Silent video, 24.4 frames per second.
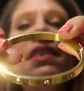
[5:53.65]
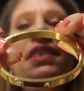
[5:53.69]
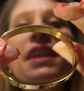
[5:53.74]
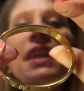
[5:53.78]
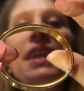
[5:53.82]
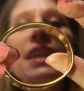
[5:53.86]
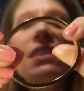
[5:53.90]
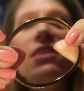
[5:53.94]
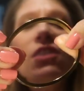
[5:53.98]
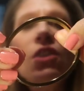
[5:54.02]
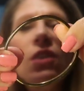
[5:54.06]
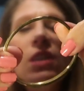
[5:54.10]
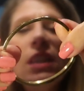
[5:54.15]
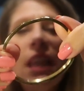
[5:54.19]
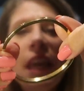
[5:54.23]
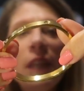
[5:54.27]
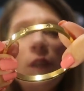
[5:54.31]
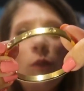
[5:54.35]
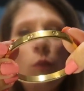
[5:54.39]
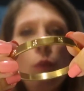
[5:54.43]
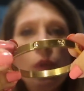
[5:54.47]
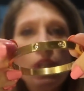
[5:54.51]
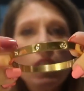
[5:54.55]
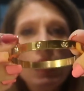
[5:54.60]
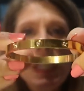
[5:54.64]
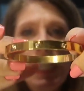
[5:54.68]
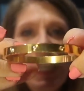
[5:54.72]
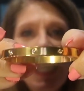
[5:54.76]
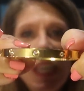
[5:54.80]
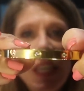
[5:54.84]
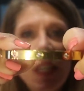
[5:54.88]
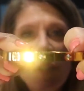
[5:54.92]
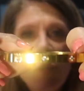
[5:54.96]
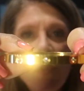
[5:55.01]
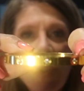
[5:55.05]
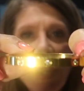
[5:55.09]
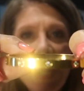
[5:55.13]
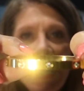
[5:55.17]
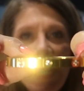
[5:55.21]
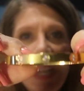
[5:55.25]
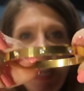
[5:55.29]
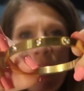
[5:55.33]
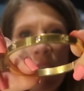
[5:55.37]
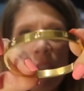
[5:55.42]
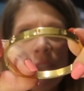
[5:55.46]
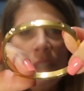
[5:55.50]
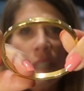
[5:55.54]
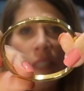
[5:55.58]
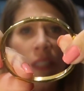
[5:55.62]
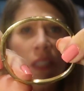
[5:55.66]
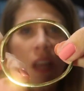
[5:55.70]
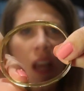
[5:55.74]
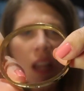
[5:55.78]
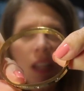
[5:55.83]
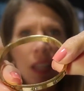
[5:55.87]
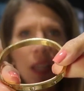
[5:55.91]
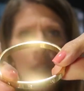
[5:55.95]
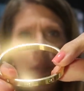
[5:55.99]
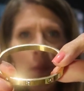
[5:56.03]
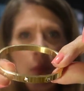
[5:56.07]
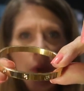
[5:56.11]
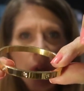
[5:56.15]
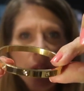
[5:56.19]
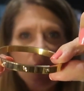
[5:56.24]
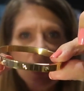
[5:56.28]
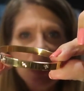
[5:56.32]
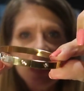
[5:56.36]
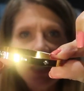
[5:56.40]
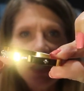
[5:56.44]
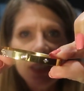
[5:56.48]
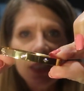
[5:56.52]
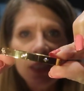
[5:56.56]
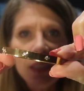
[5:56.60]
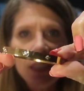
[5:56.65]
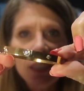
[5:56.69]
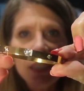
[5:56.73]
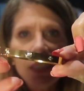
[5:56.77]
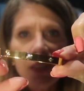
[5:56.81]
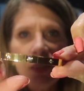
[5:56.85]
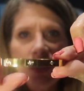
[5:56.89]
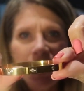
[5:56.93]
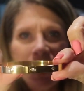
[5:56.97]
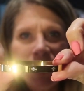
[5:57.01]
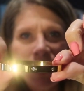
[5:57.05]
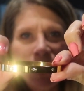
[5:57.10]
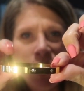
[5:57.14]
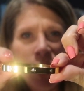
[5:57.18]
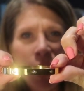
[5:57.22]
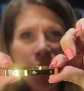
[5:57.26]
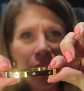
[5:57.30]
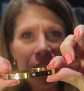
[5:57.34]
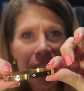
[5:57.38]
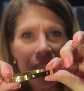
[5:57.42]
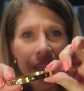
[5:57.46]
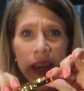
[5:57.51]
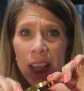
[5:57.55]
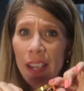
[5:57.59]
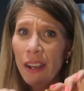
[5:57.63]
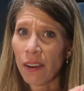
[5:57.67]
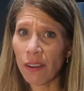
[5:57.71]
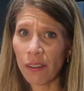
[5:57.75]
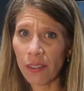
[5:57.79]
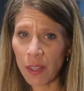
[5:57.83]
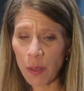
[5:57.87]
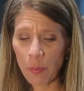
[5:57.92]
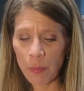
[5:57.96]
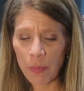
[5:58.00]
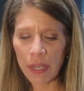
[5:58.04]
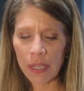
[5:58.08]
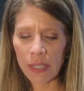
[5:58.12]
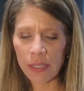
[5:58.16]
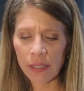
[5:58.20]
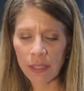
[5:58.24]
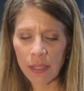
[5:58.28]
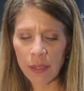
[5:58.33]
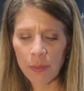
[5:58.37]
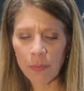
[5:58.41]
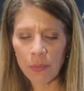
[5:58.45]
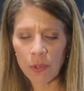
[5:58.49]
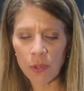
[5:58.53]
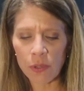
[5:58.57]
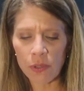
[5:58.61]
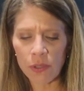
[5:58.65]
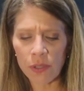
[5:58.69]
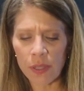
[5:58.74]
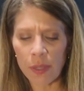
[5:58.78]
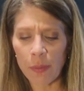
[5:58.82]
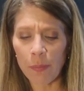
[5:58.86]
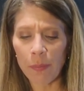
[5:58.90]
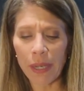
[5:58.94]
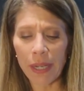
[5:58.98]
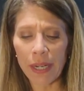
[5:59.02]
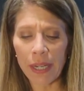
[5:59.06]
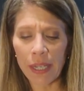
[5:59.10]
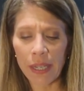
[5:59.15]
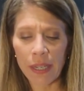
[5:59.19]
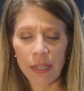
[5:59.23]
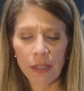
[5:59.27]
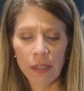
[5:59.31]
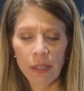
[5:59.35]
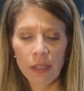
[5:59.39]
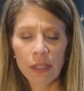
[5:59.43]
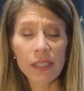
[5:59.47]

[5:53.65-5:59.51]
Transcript: These are like really in right now, the locking bracelets. Is it Cartier that makes them or somebody,